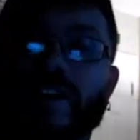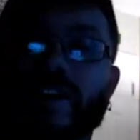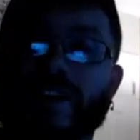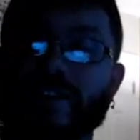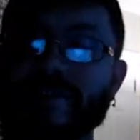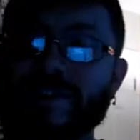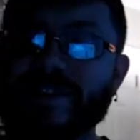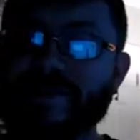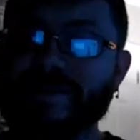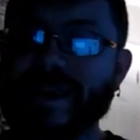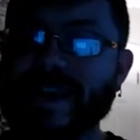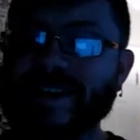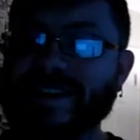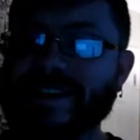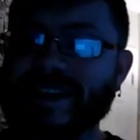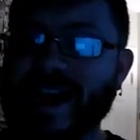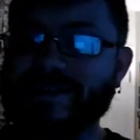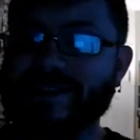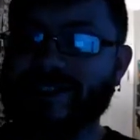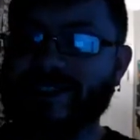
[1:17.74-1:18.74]
lonesome day's
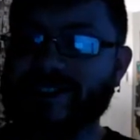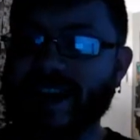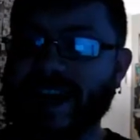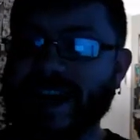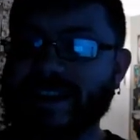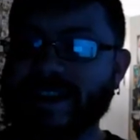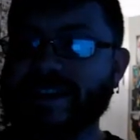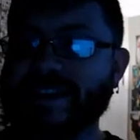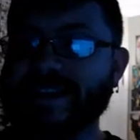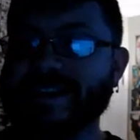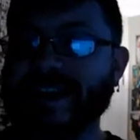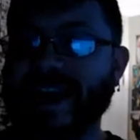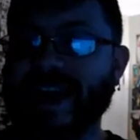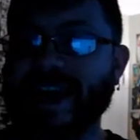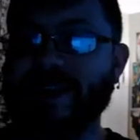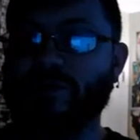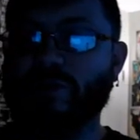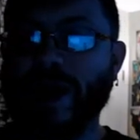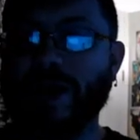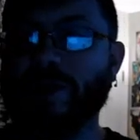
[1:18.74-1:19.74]
savage nights is
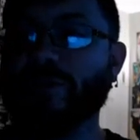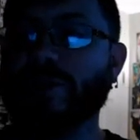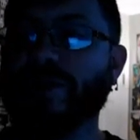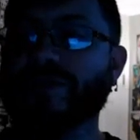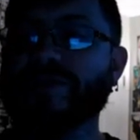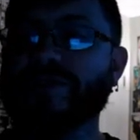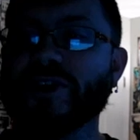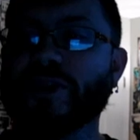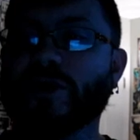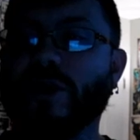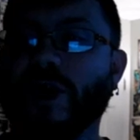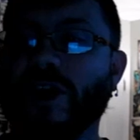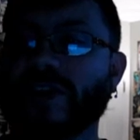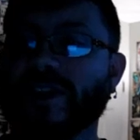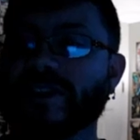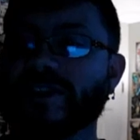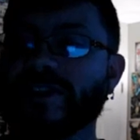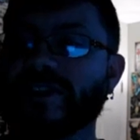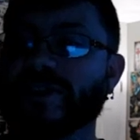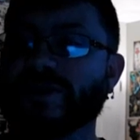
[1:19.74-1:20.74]
a werewolf
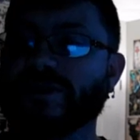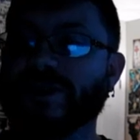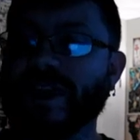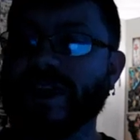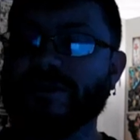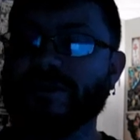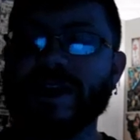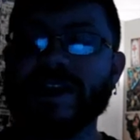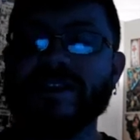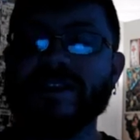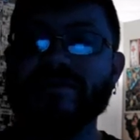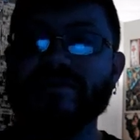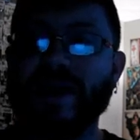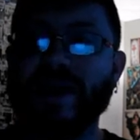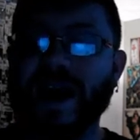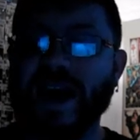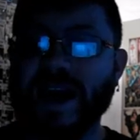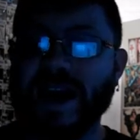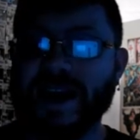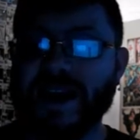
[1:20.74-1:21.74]
noir story written
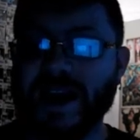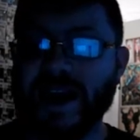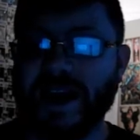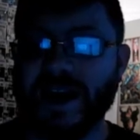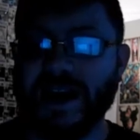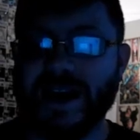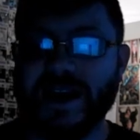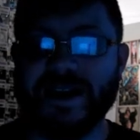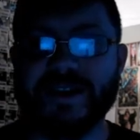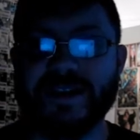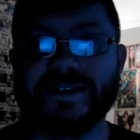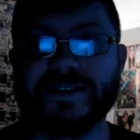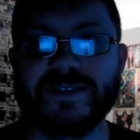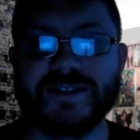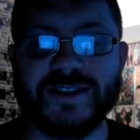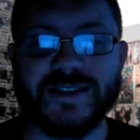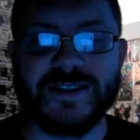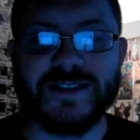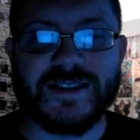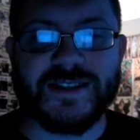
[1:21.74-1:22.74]
by uh,
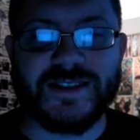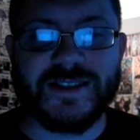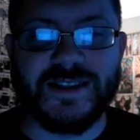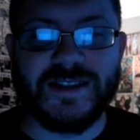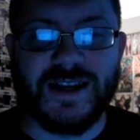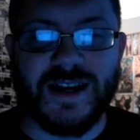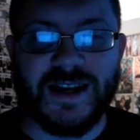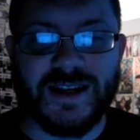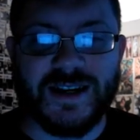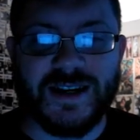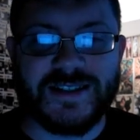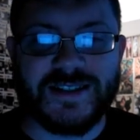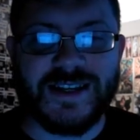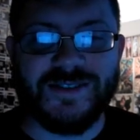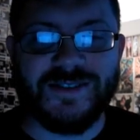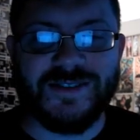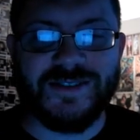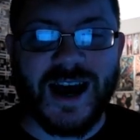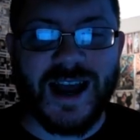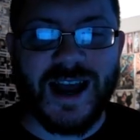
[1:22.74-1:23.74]
uh
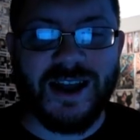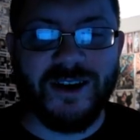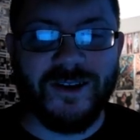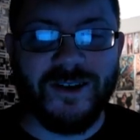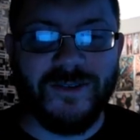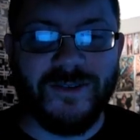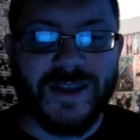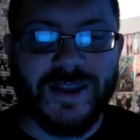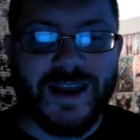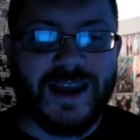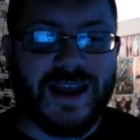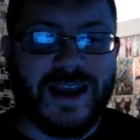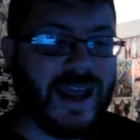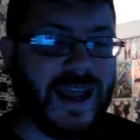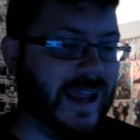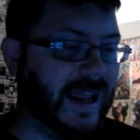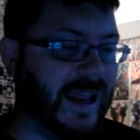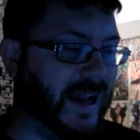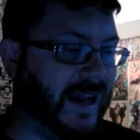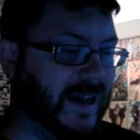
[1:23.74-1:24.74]
steve nile
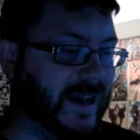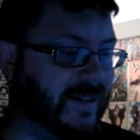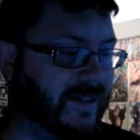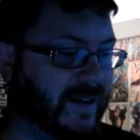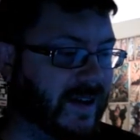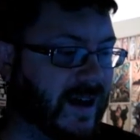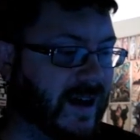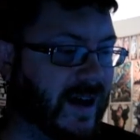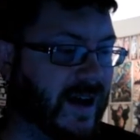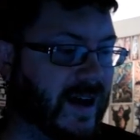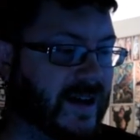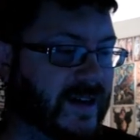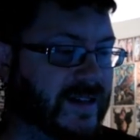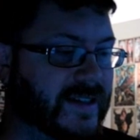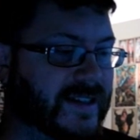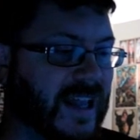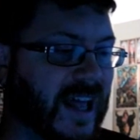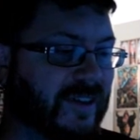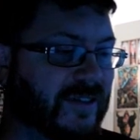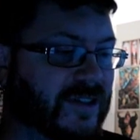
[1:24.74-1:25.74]
and uh,
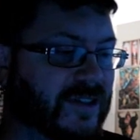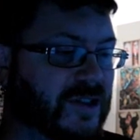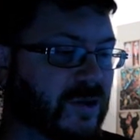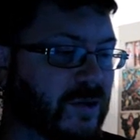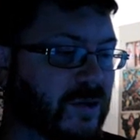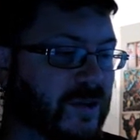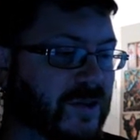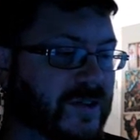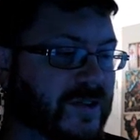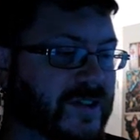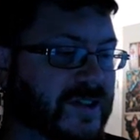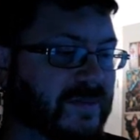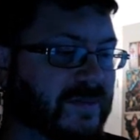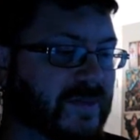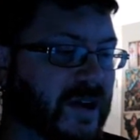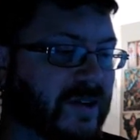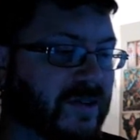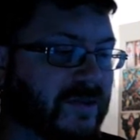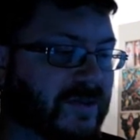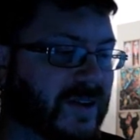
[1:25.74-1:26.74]
Salvatore
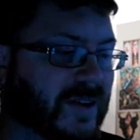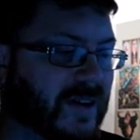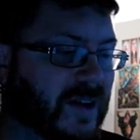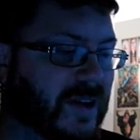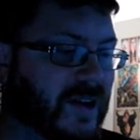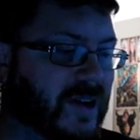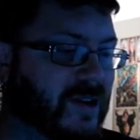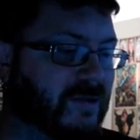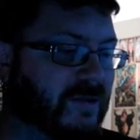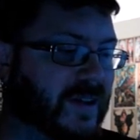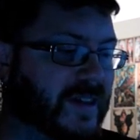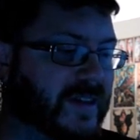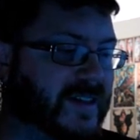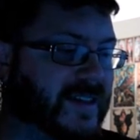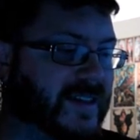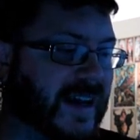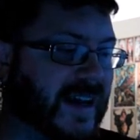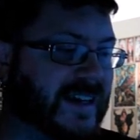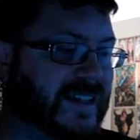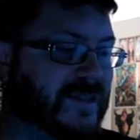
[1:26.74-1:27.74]
Simeone with
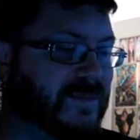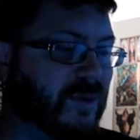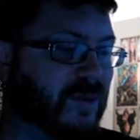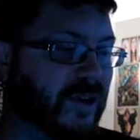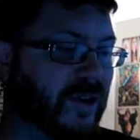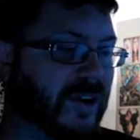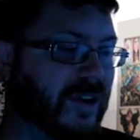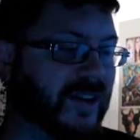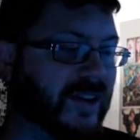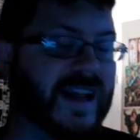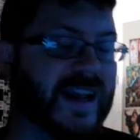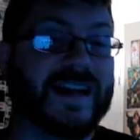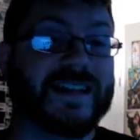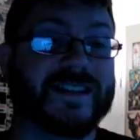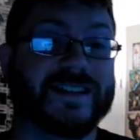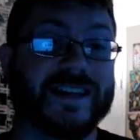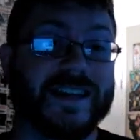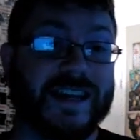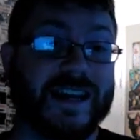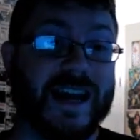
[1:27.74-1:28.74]
Sizemore
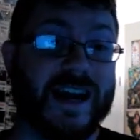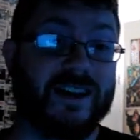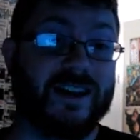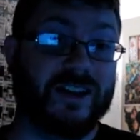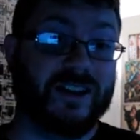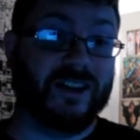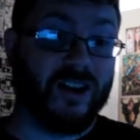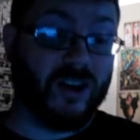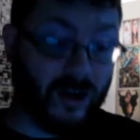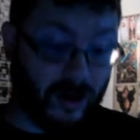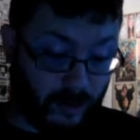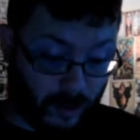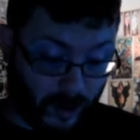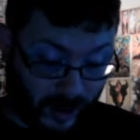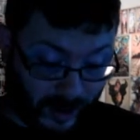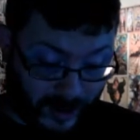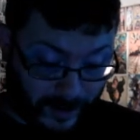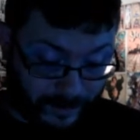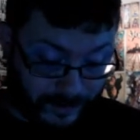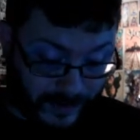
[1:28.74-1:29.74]
Kurdansky on
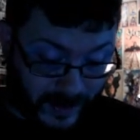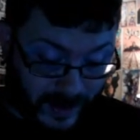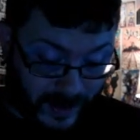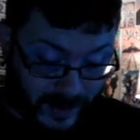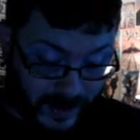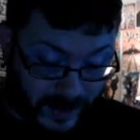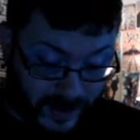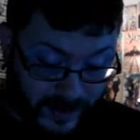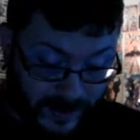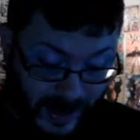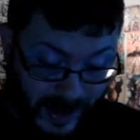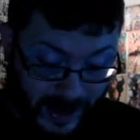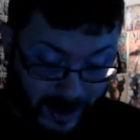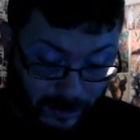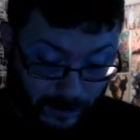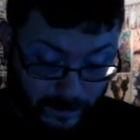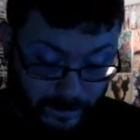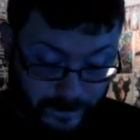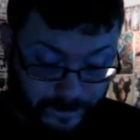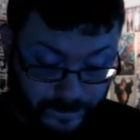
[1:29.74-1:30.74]
artwork.
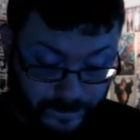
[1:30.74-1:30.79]
Now,